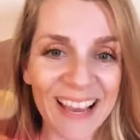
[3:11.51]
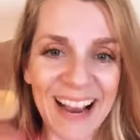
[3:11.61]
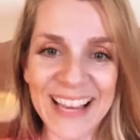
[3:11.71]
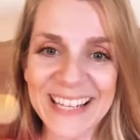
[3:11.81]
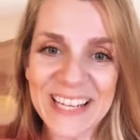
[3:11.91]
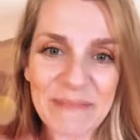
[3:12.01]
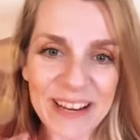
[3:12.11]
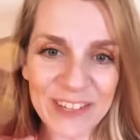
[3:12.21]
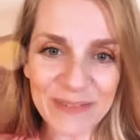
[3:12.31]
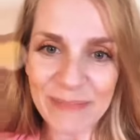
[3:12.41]
I had done
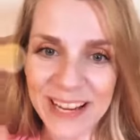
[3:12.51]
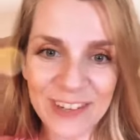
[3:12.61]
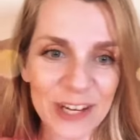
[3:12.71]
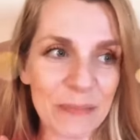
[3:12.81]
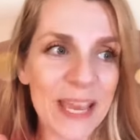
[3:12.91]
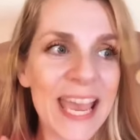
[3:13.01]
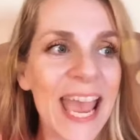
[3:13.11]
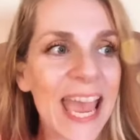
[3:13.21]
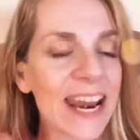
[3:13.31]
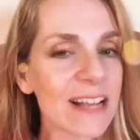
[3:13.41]
my trip,
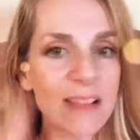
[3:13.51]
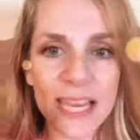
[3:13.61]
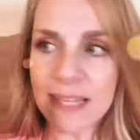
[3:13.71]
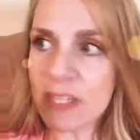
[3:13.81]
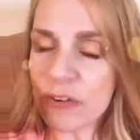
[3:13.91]
and I glanced